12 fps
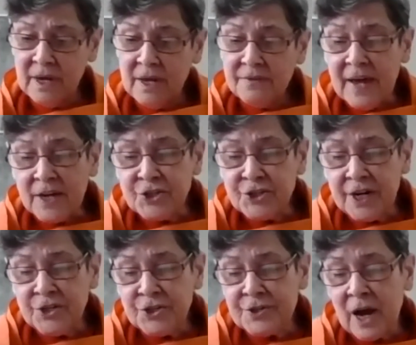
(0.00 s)
That
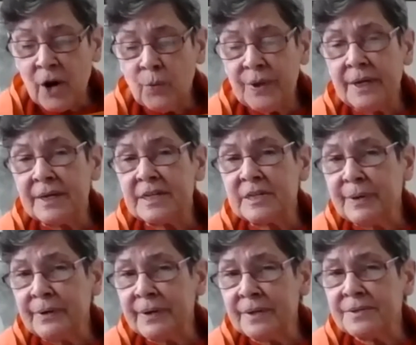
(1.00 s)
changes how we
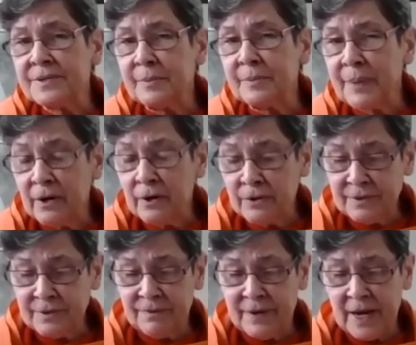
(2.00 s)
experience the pairs
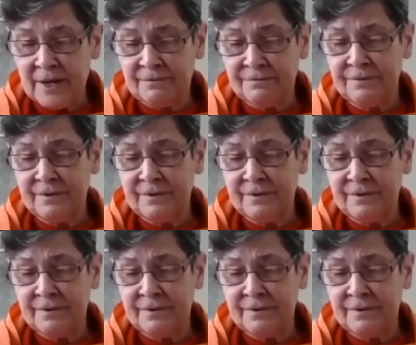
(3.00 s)
of life,